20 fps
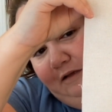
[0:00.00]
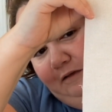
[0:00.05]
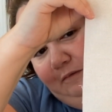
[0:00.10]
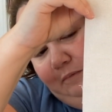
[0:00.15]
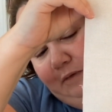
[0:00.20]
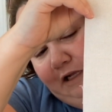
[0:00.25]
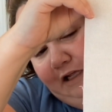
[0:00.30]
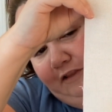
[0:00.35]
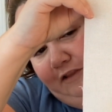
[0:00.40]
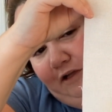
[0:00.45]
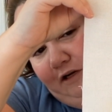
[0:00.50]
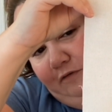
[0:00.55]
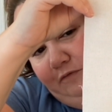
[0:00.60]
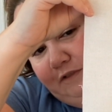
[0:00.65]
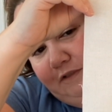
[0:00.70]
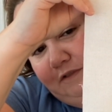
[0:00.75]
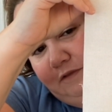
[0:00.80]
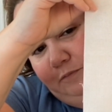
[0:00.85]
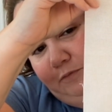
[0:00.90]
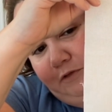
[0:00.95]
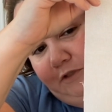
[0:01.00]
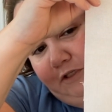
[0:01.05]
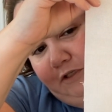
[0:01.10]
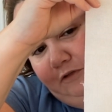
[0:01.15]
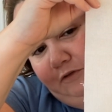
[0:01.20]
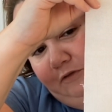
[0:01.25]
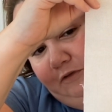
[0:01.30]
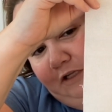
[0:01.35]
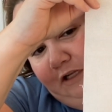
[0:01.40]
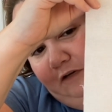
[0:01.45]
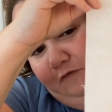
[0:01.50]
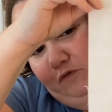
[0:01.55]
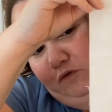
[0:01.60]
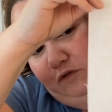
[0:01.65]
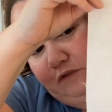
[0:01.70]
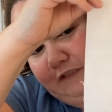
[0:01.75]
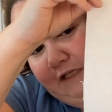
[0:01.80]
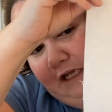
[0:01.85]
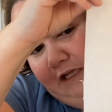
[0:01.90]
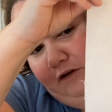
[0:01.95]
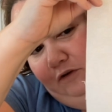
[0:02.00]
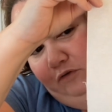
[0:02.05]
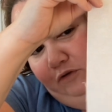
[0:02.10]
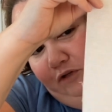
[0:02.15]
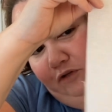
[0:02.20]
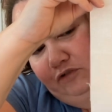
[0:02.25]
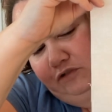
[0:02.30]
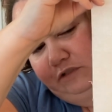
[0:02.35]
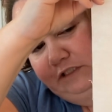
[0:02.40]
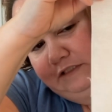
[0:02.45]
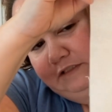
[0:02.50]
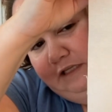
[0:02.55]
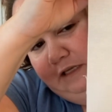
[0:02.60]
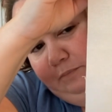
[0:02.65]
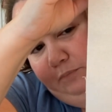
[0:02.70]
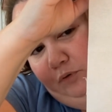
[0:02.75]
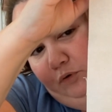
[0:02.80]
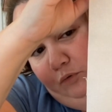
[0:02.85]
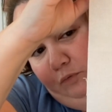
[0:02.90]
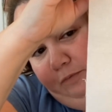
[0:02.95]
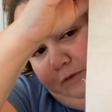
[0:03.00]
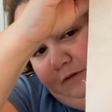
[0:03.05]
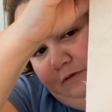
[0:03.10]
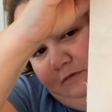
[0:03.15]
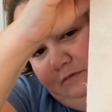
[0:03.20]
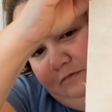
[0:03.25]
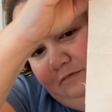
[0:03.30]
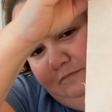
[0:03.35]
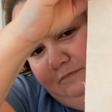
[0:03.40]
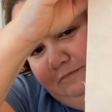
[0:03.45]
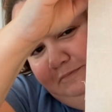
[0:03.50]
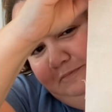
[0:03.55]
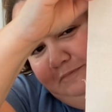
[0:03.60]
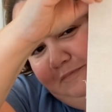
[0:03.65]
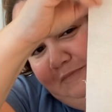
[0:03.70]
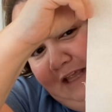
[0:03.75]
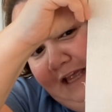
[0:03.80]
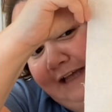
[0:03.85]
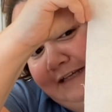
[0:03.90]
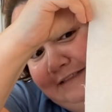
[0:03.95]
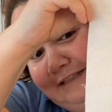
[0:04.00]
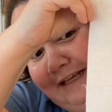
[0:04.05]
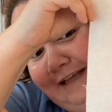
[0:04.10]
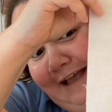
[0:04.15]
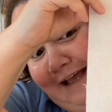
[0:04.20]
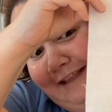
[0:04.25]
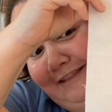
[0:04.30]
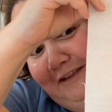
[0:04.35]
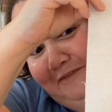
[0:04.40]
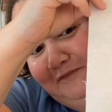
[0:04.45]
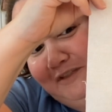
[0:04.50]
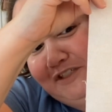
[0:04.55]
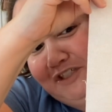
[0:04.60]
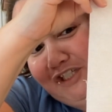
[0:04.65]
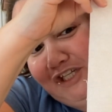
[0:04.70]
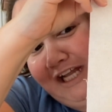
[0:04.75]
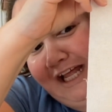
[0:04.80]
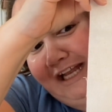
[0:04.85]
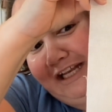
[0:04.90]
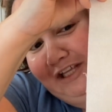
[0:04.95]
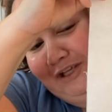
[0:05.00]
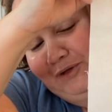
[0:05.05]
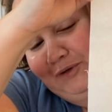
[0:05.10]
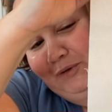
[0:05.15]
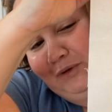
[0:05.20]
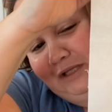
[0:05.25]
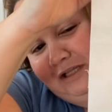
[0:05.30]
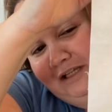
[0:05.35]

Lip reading: But I thought it was super cute. And of course, I don't usually say poop. I say I love the shit out of you.